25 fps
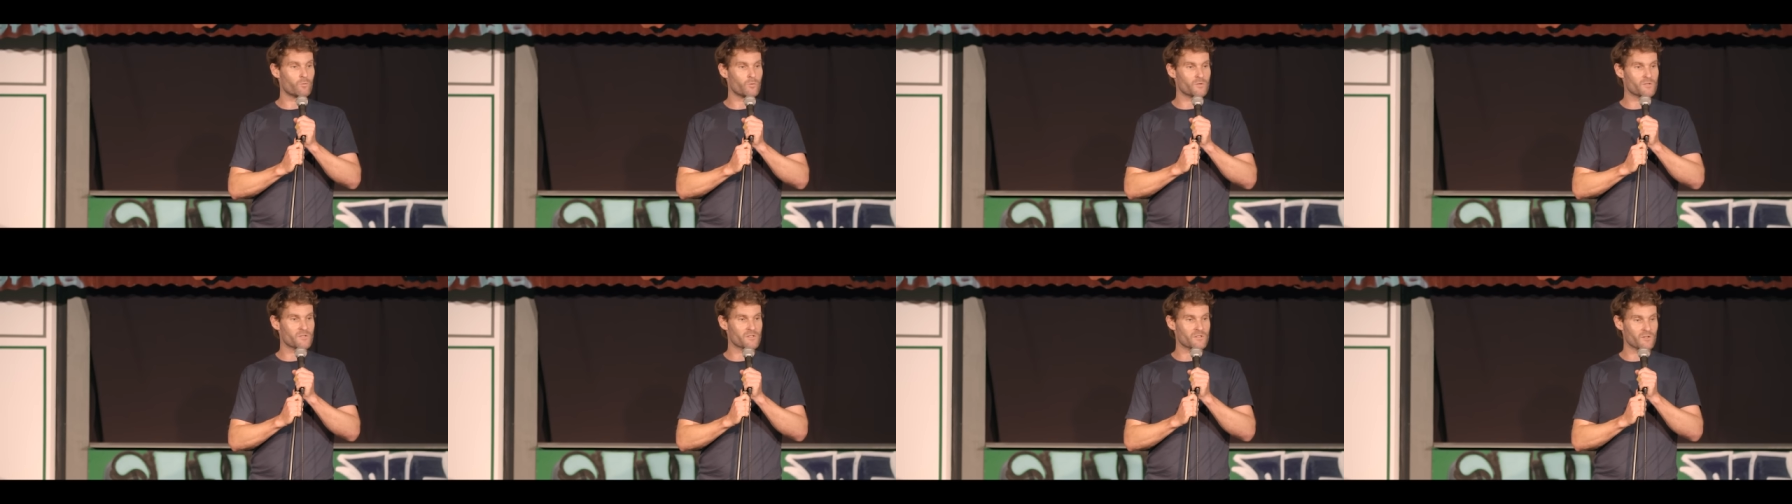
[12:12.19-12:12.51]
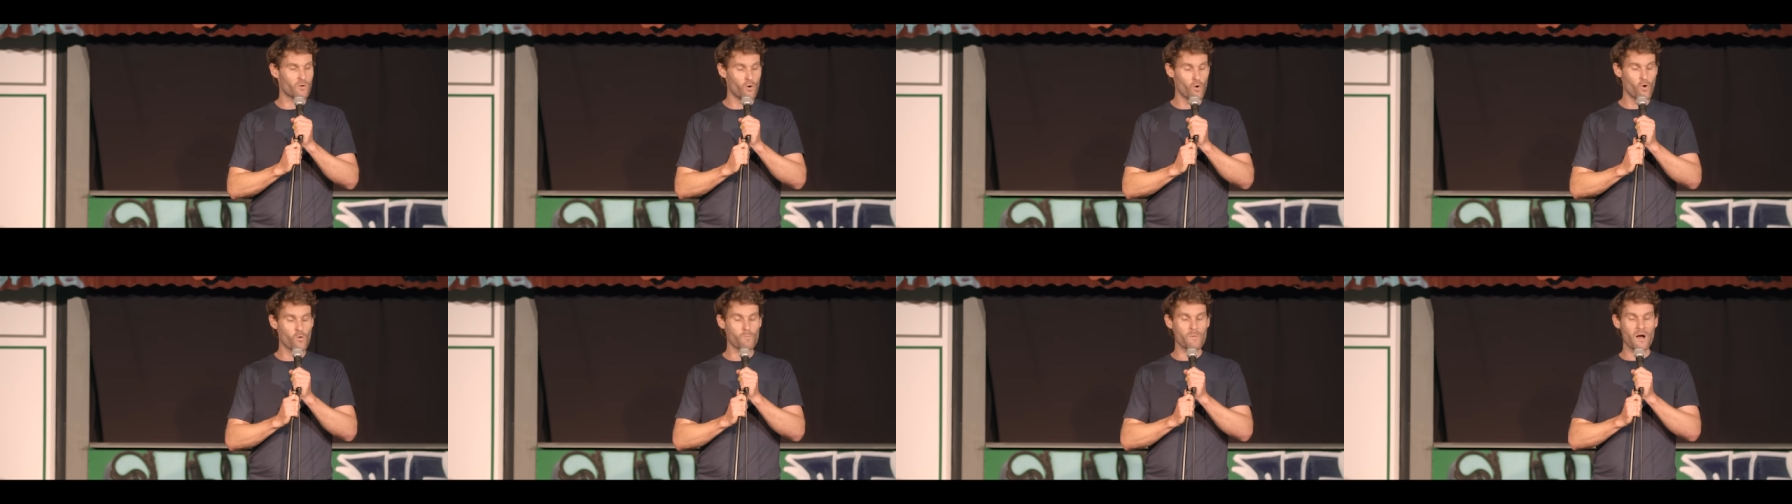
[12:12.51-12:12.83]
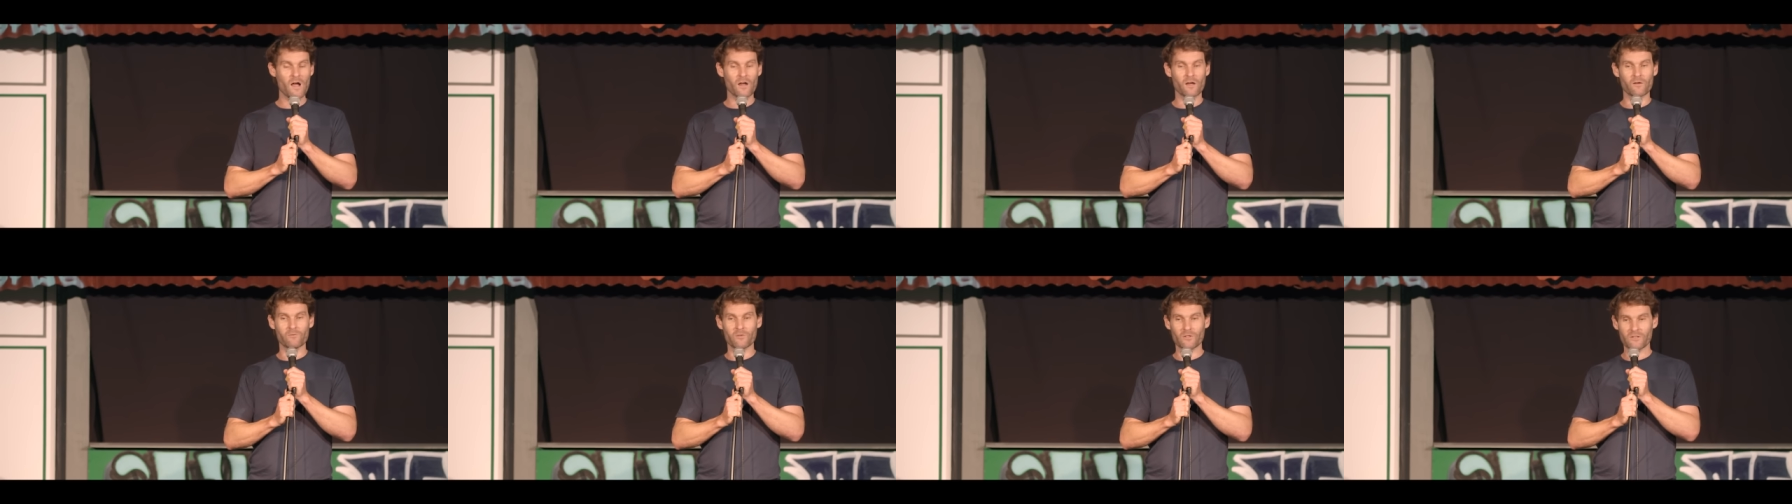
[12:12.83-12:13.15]
which is a
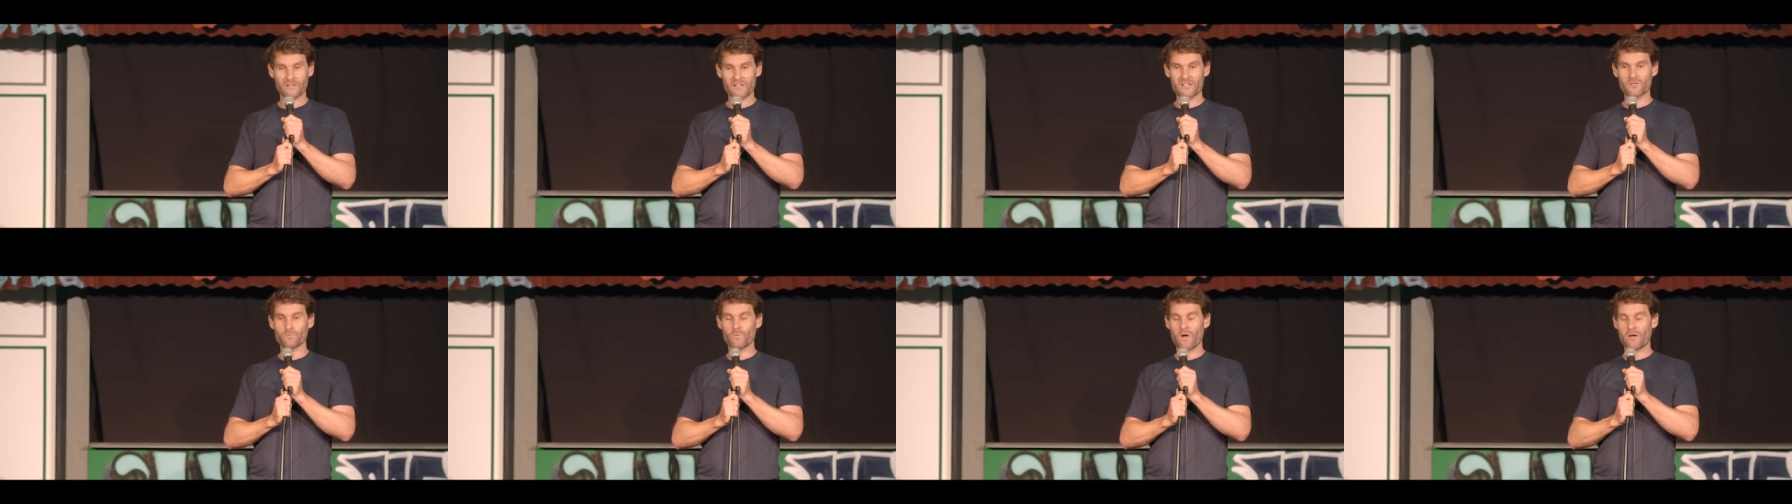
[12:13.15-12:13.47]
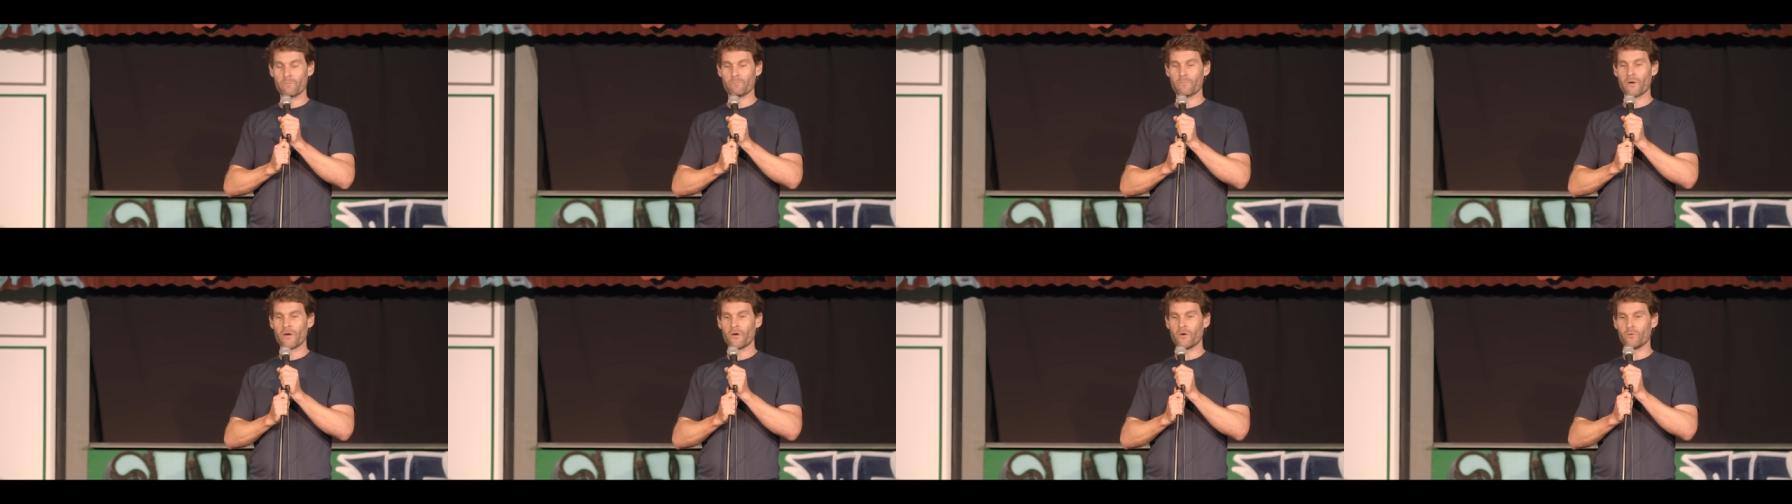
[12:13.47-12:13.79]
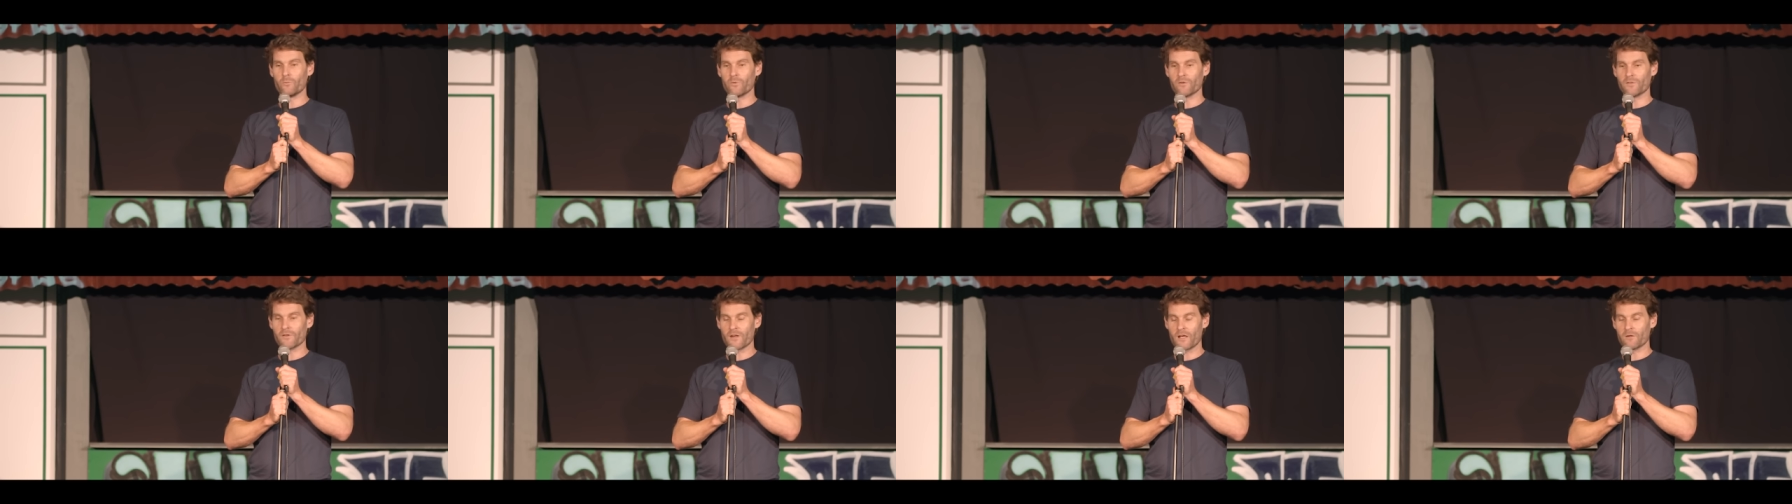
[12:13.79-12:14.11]
hallmark of at least one parent with